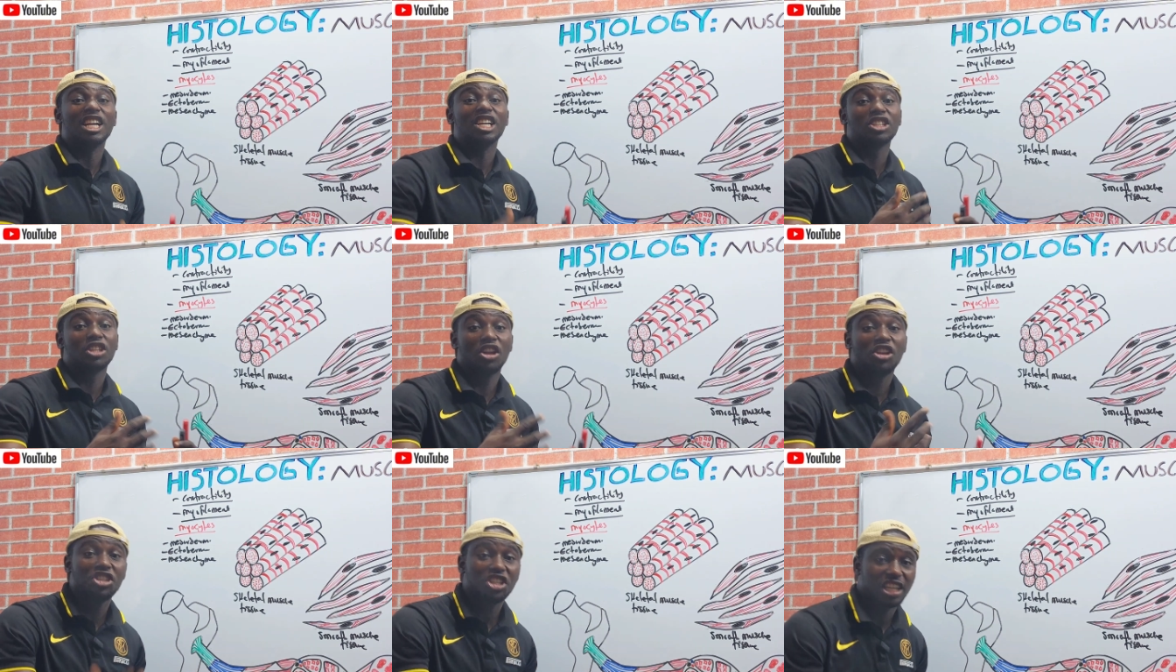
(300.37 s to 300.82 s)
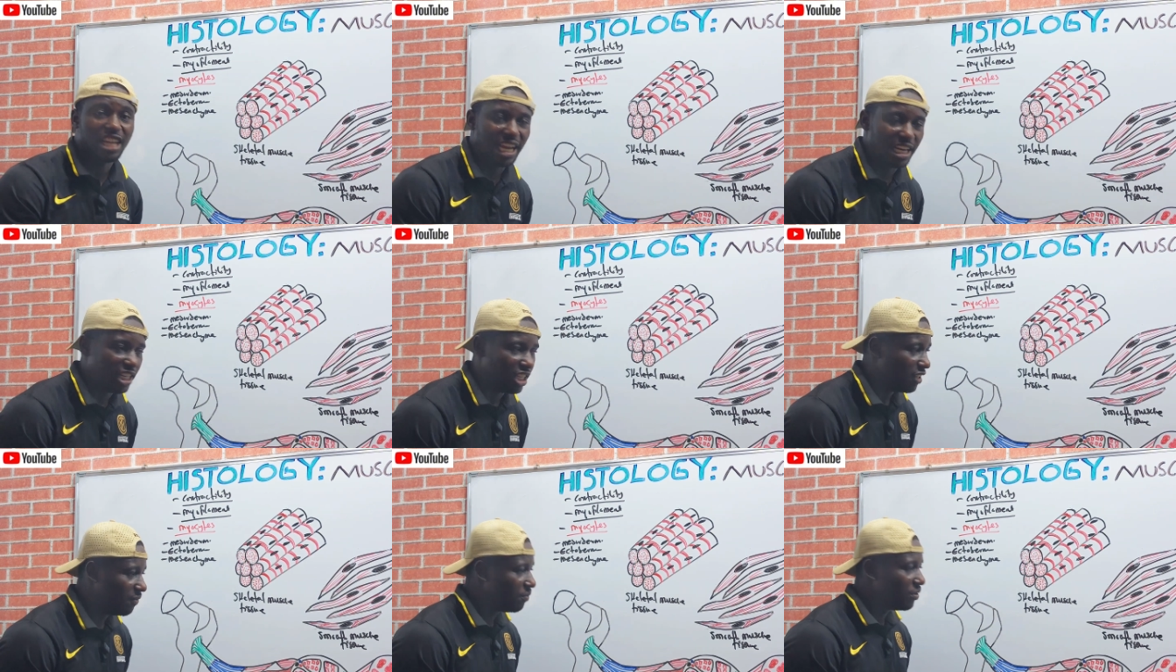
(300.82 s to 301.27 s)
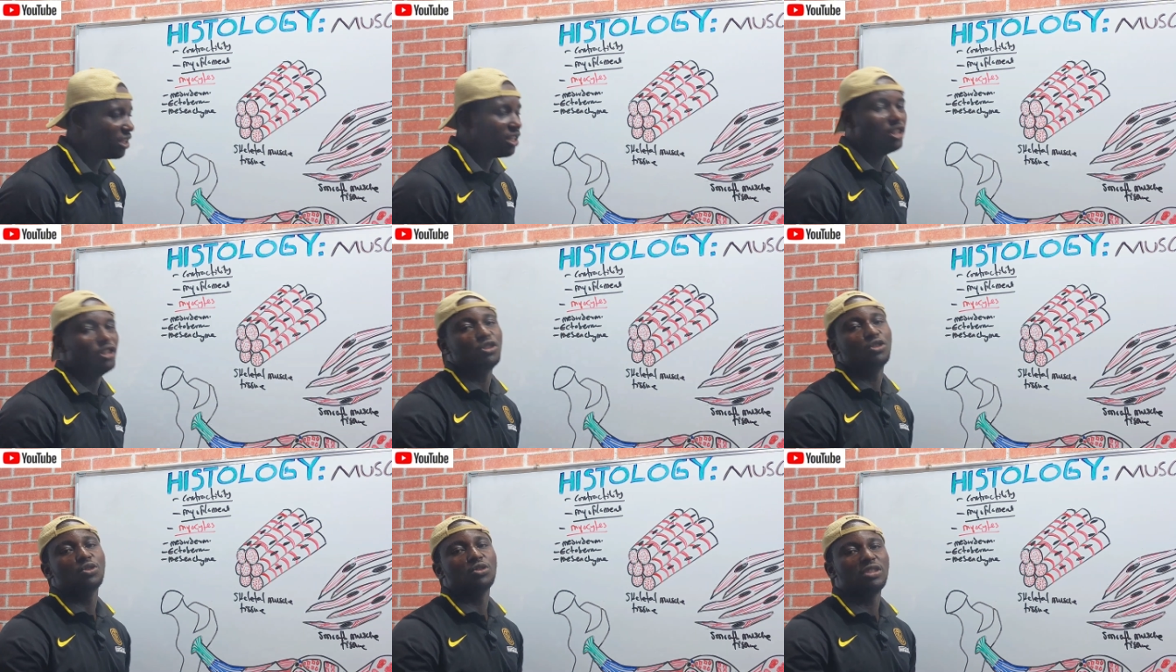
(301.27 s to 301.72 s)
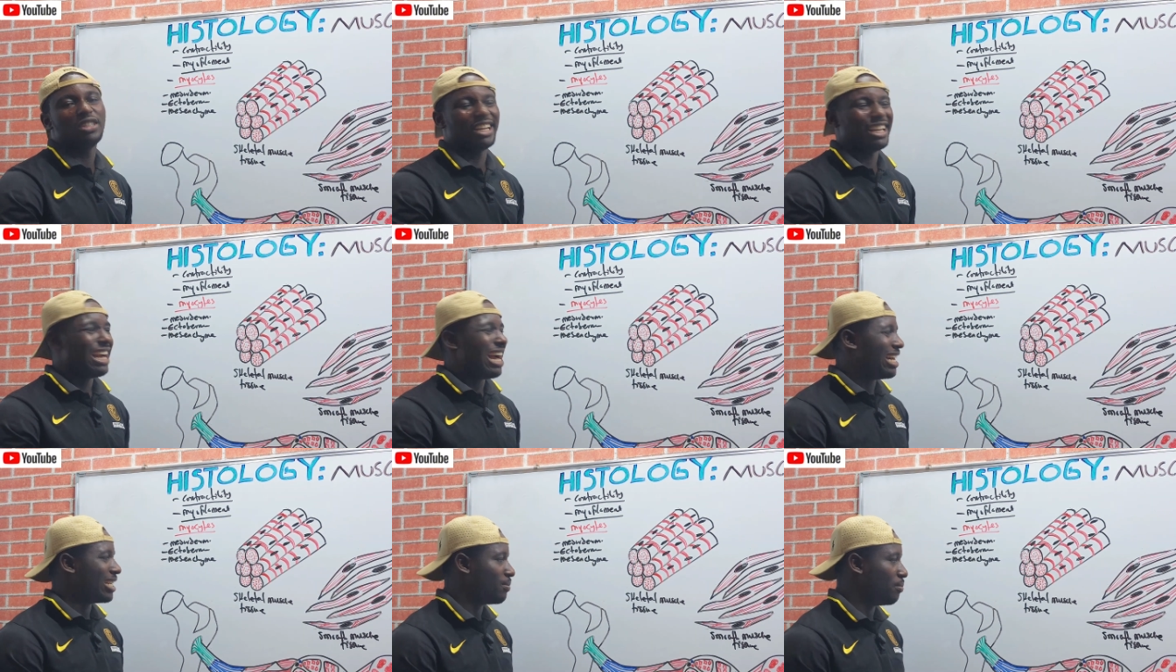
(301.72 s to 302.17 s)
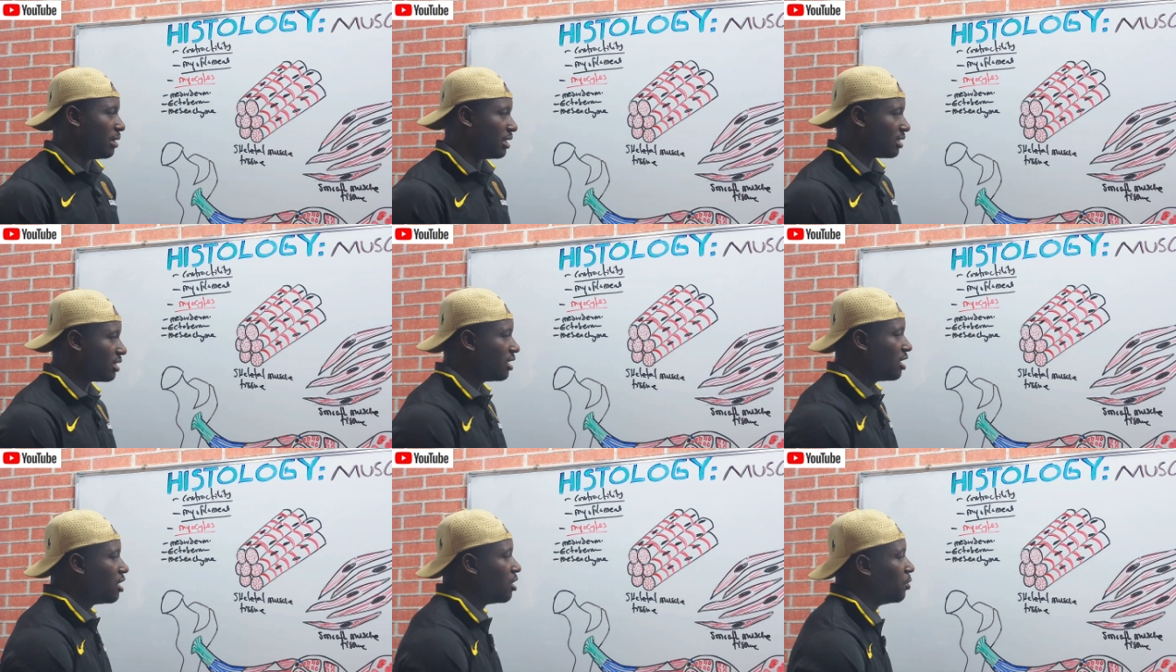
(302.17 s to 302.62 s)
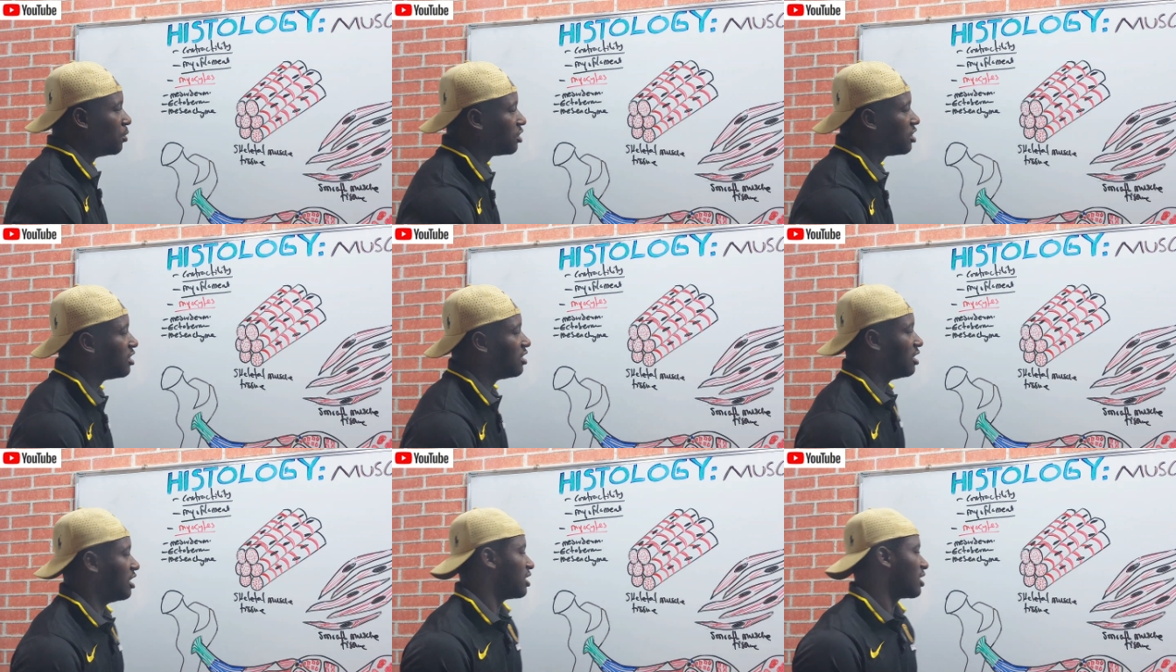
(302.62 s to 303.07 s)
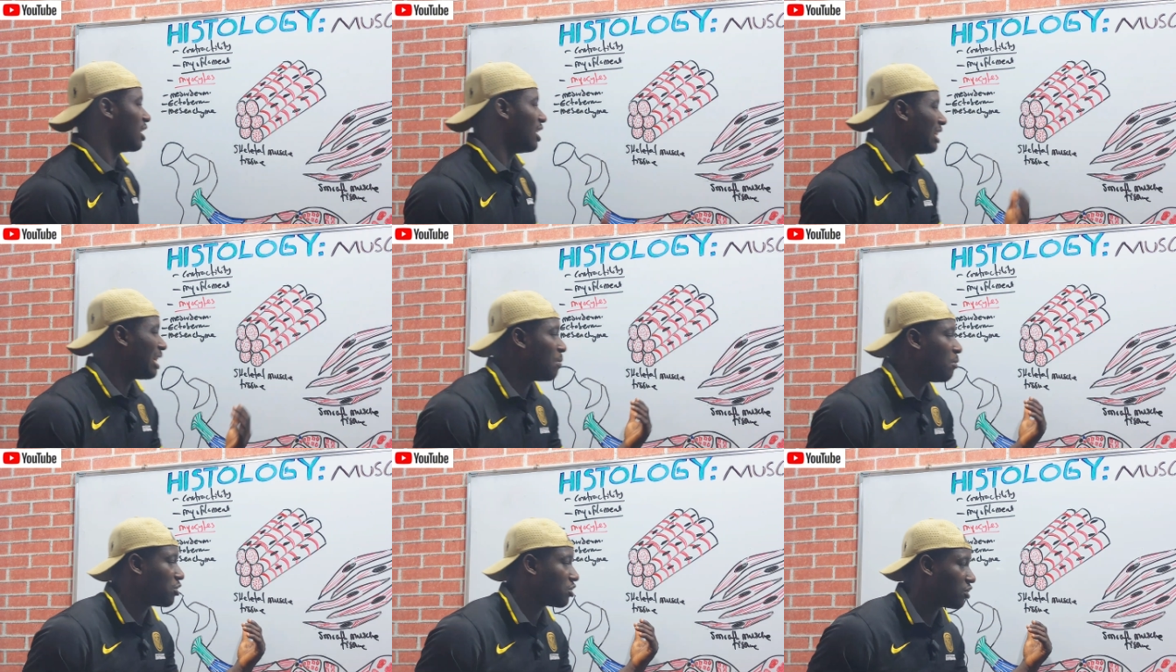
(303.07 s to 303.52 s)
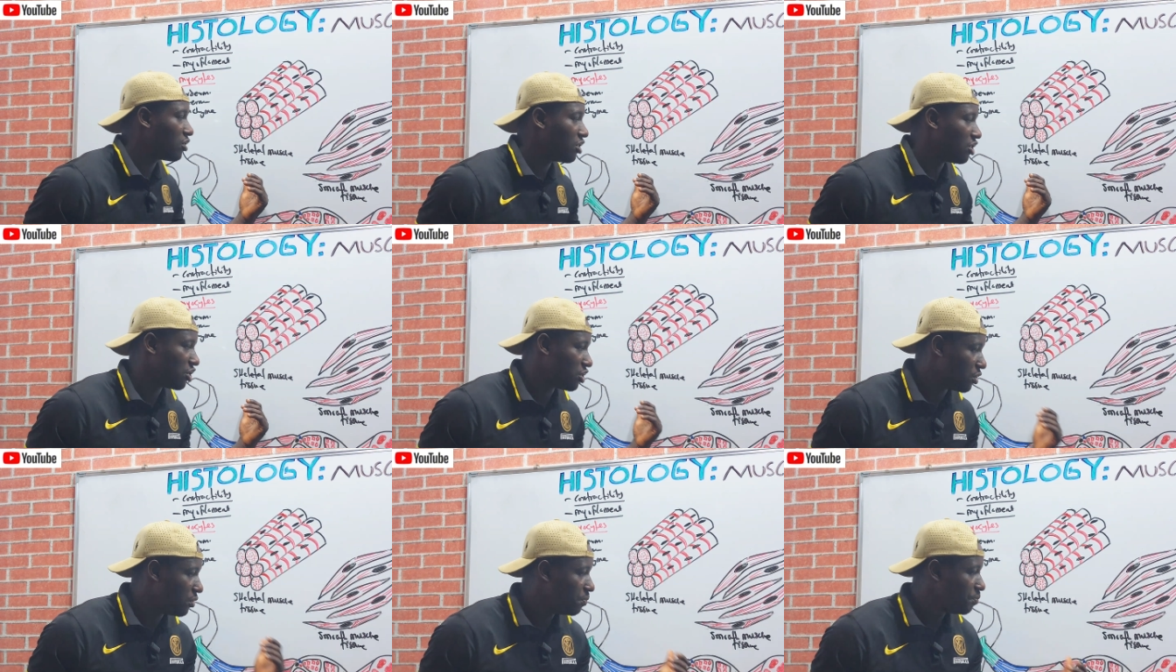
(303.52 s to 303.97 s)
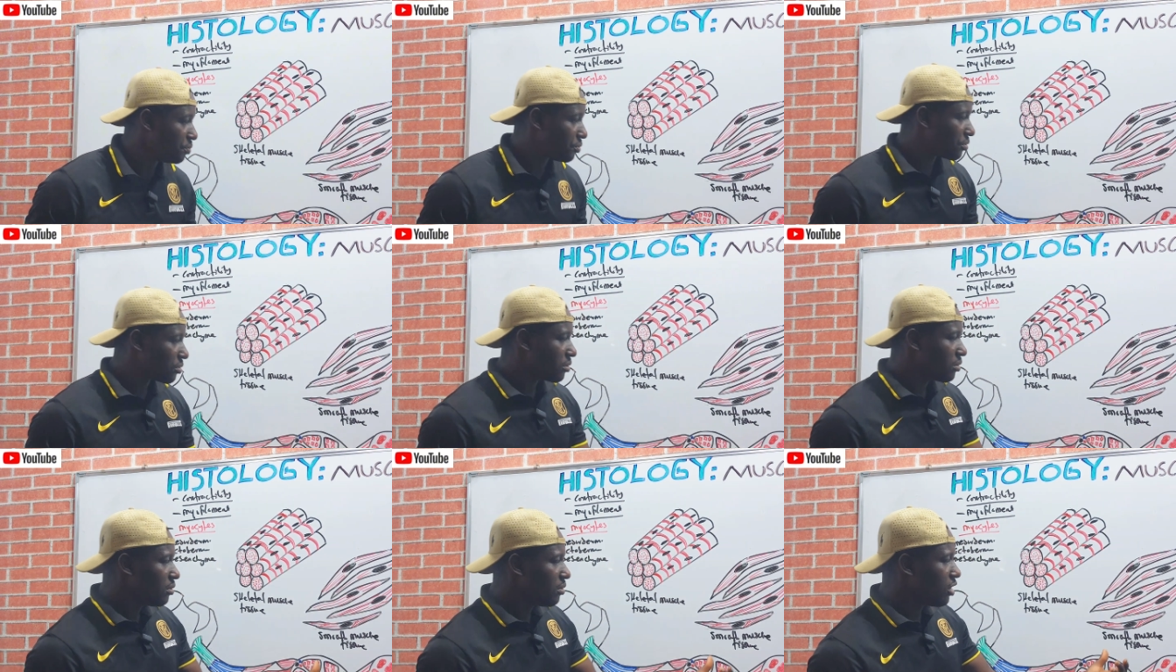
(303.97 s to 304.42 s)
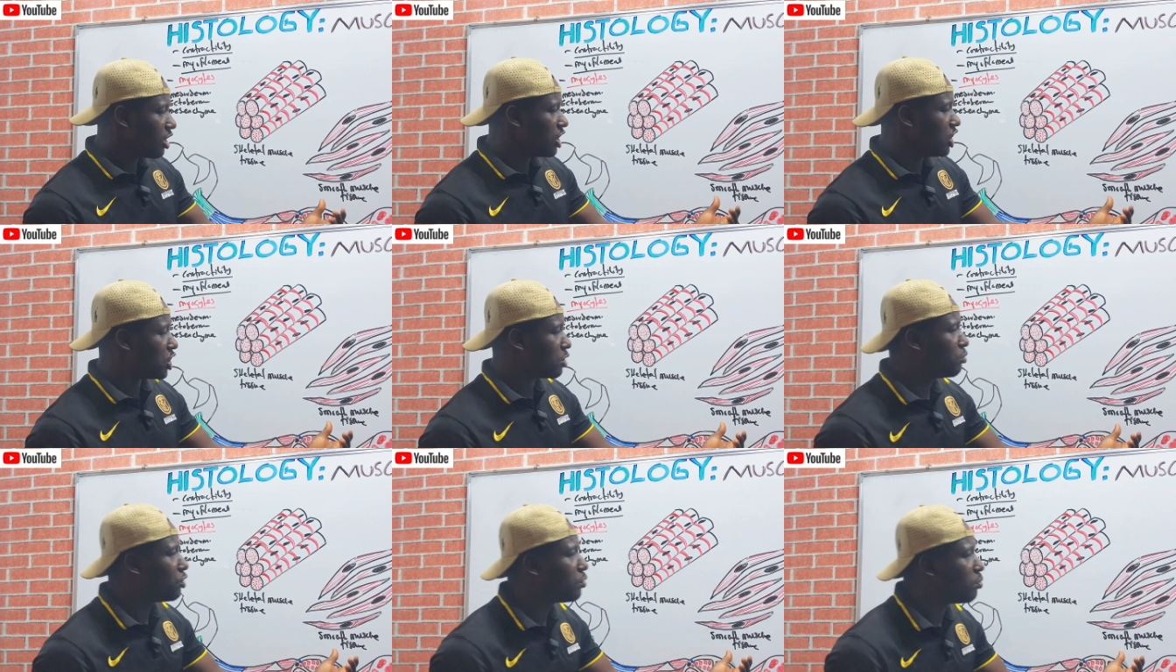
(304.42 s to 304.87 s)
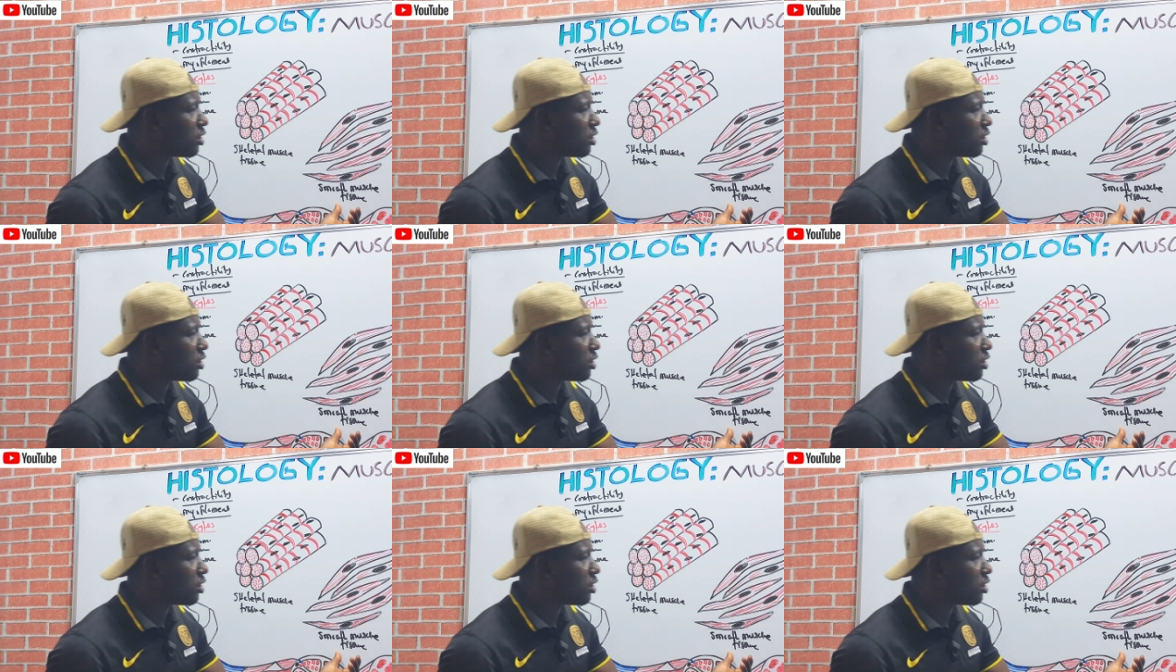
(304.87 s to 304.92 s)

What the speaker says: histologically into three aspects, which is the skeletal muscle tissue, the smooth